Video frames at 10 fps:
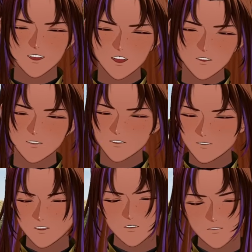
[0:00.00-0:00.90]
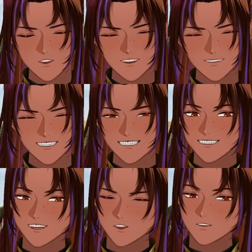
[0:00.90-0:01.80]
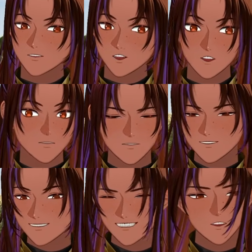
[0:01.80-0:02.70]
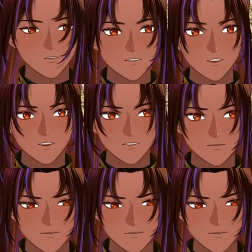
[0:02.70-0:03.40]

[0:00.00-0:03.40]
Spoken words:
If you don't want to take it, that's fine. Just take Grease.